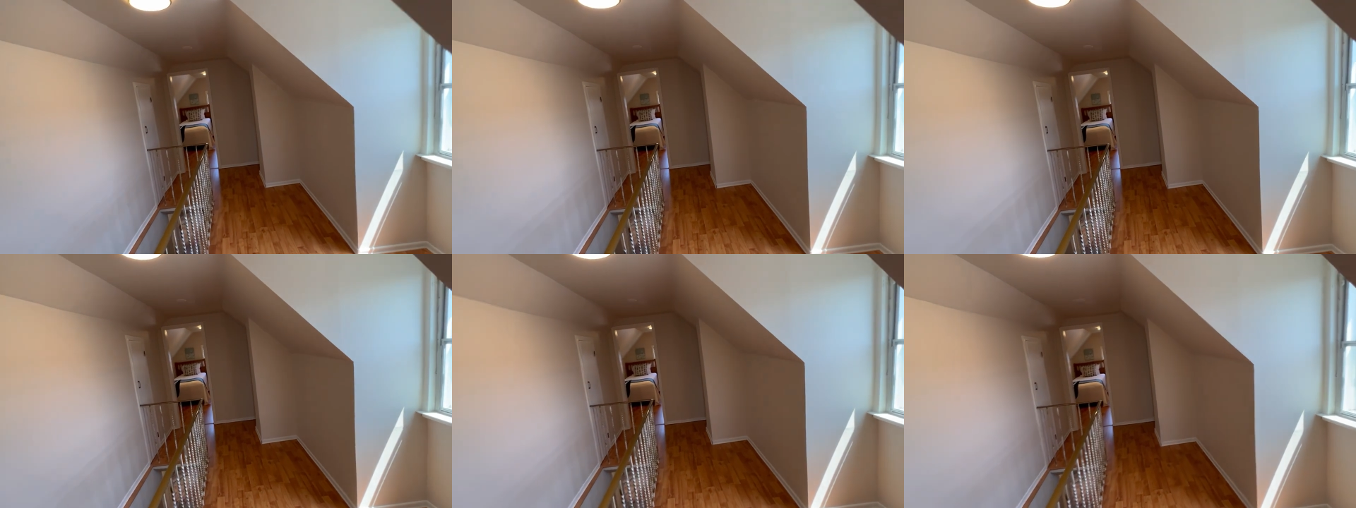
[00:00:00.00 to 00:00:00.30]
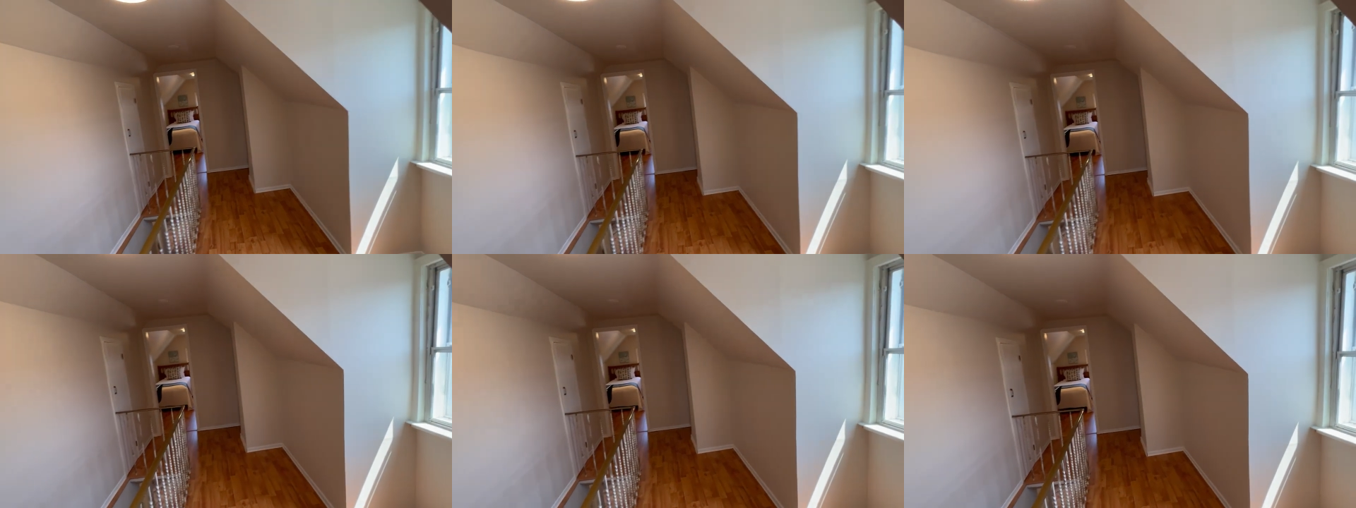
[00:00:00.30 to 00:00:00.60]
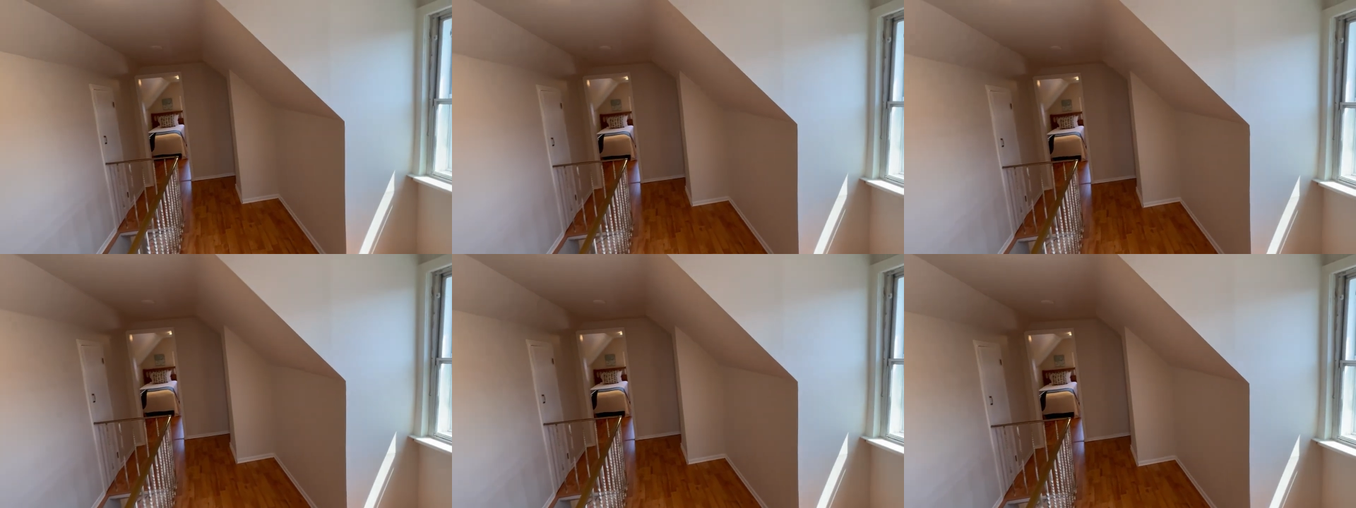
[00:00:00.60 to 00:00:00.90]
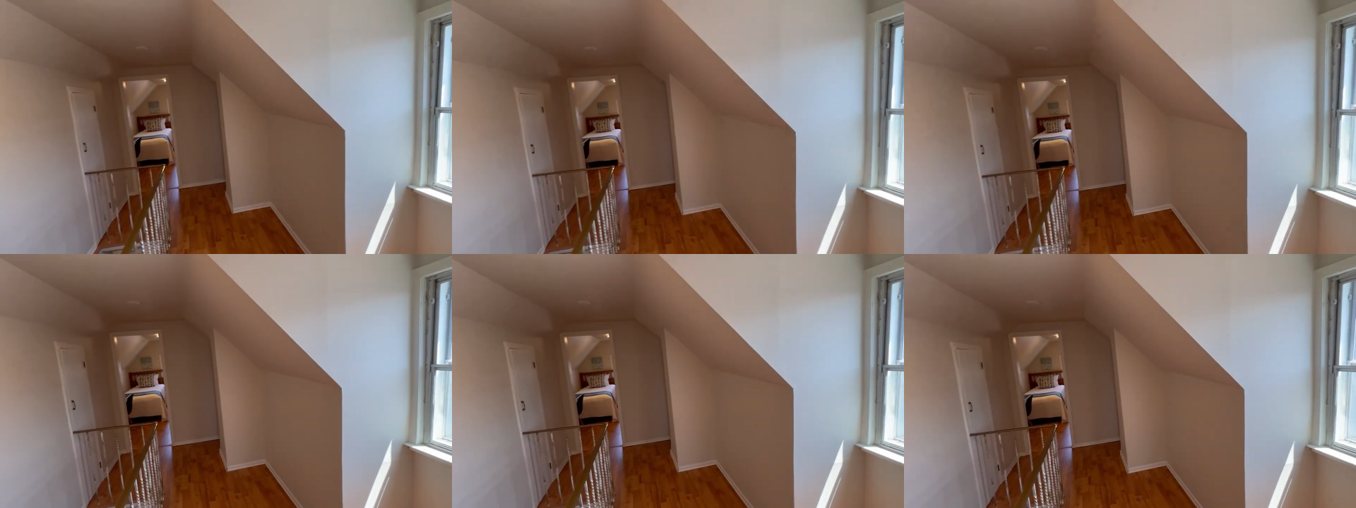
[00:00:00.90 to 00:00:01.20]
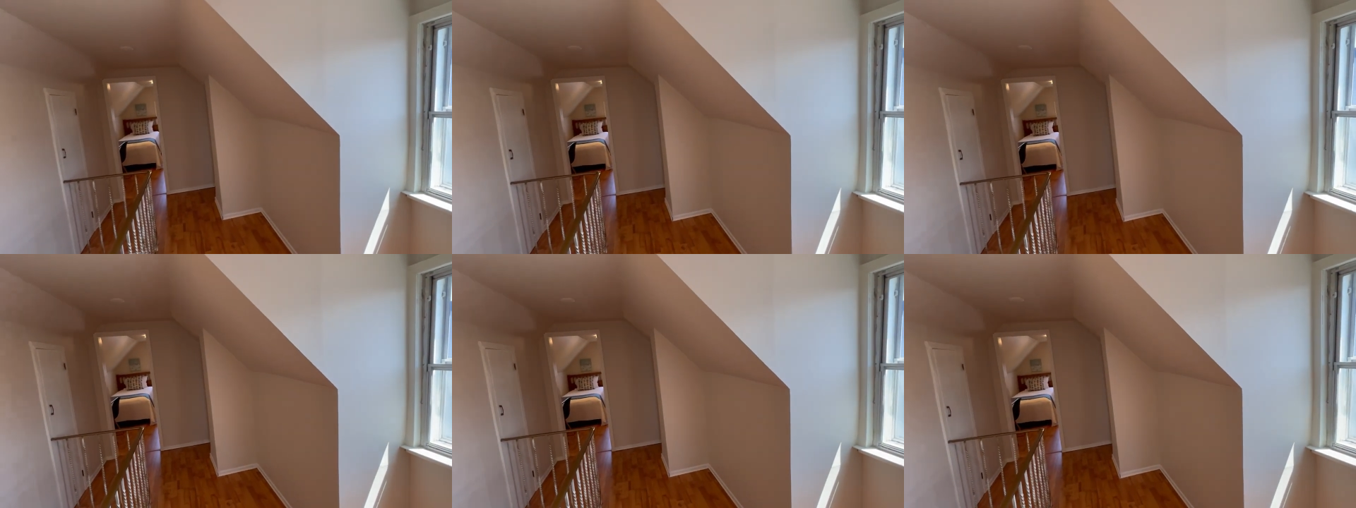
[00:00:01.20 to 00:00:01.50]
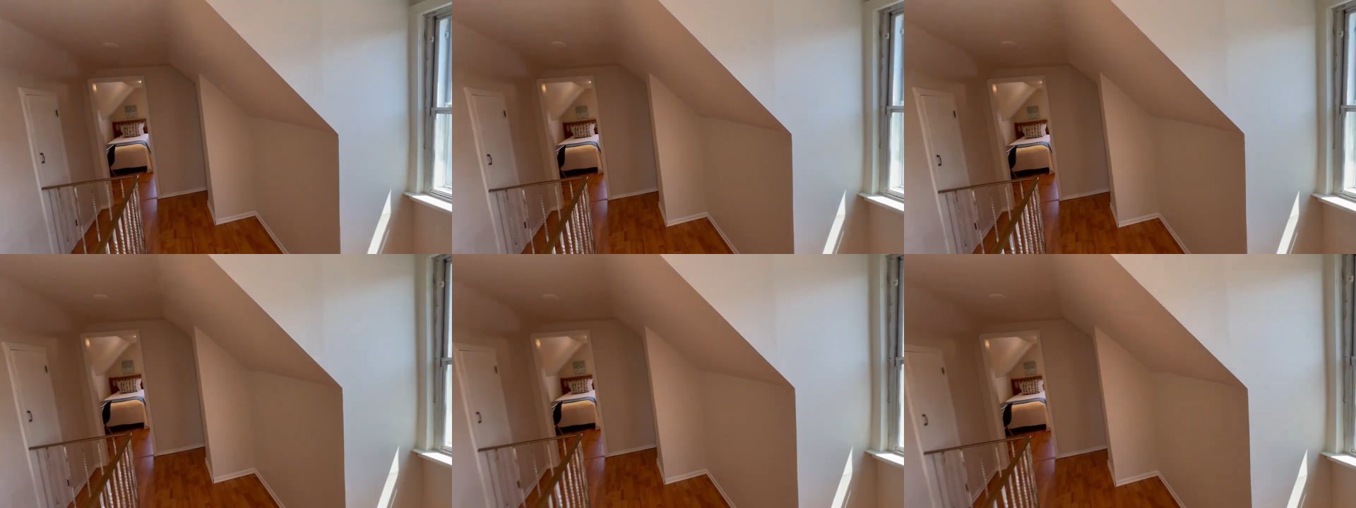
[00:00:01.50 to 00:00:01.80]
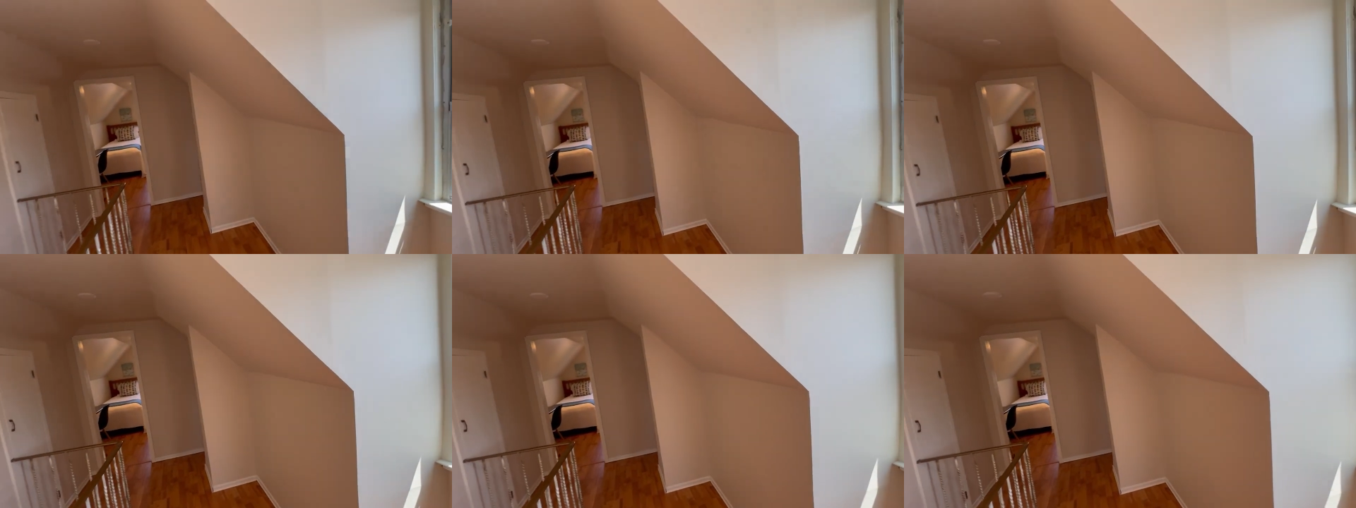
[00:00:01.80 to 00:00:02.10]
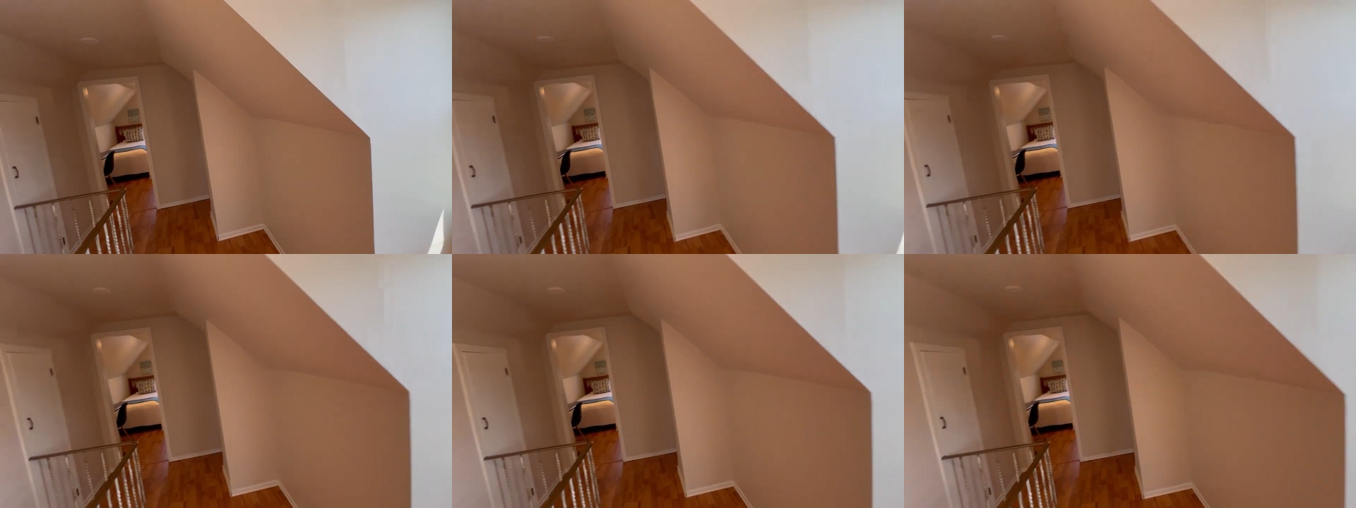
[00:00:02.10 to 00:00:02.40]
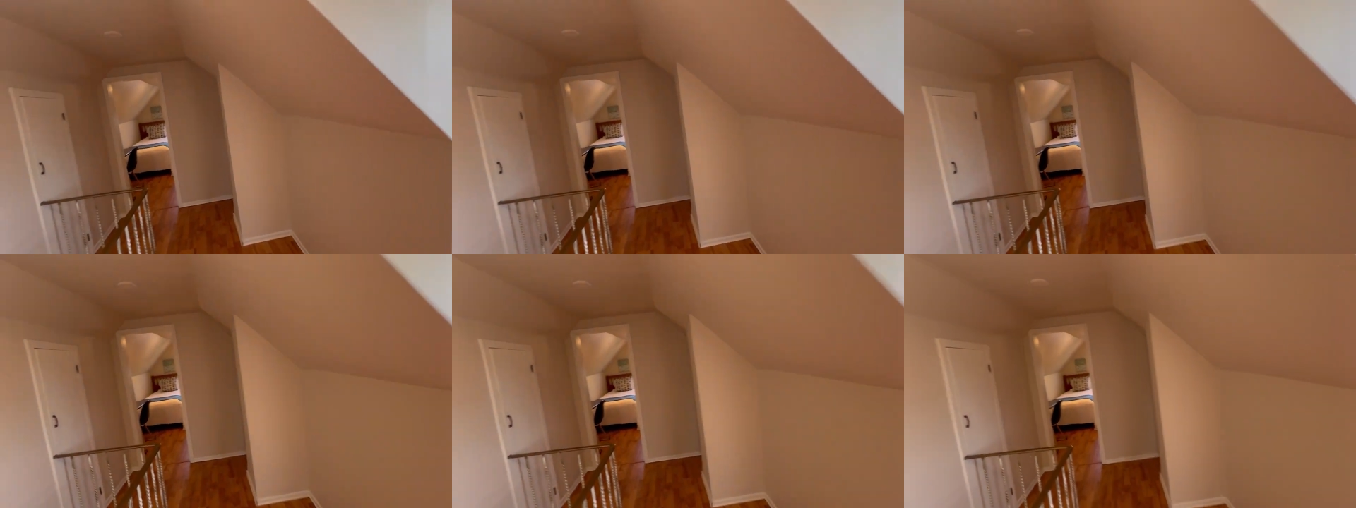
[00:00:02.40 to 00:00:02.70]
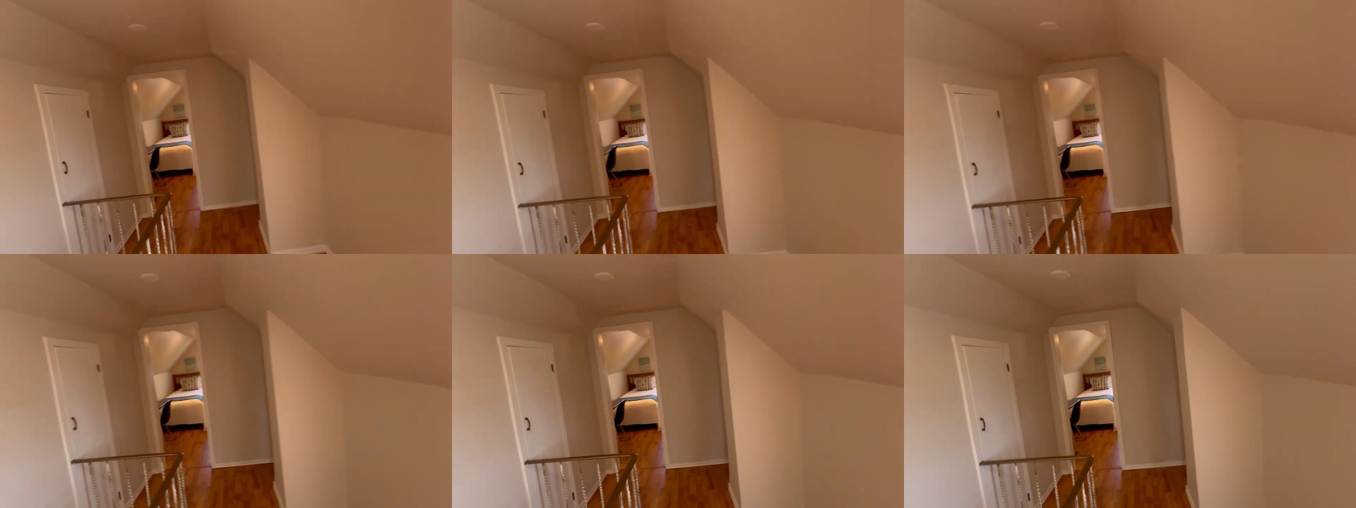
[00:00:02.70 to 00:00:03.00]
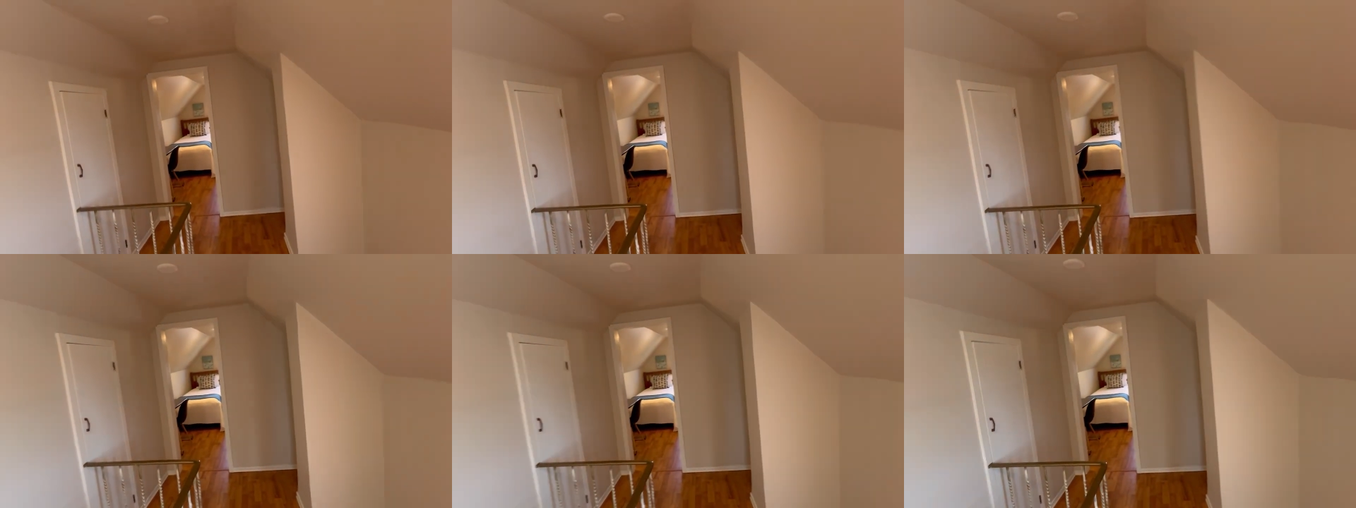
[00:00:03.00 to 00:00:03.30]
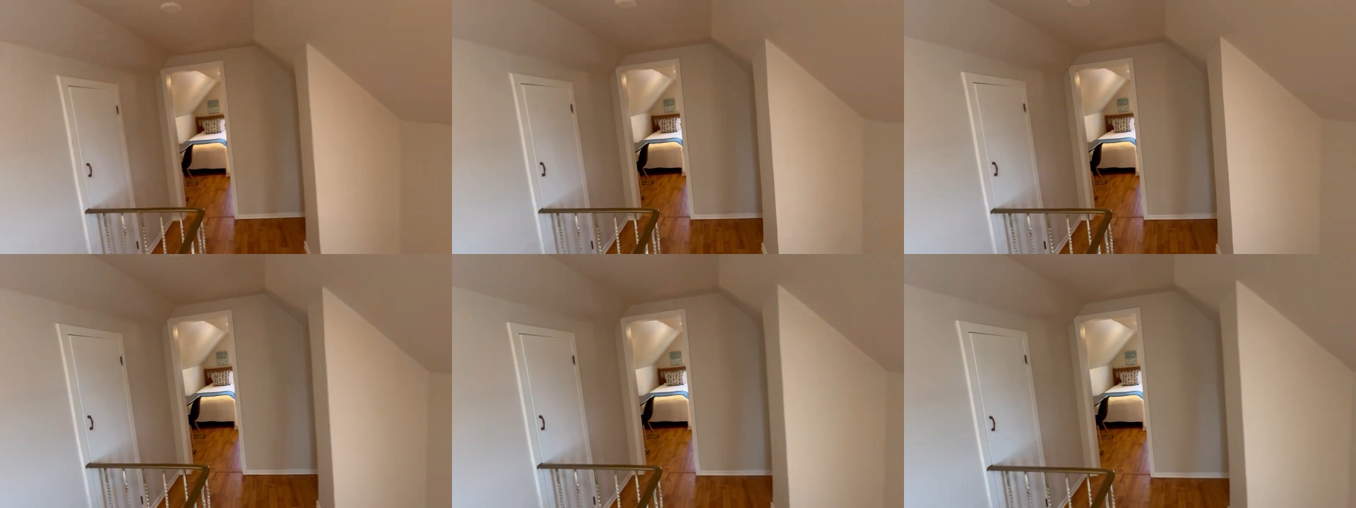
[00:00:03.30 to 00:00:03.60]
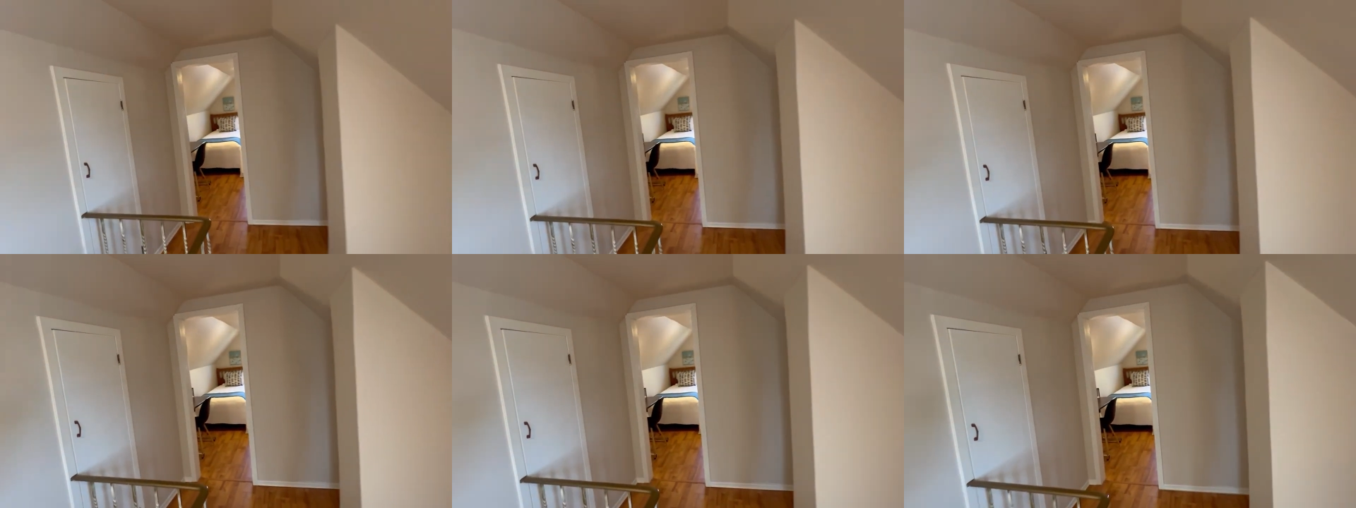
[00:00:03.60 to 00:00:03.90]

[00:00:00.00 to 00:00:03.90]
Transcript: Nobody's mouth can be seen.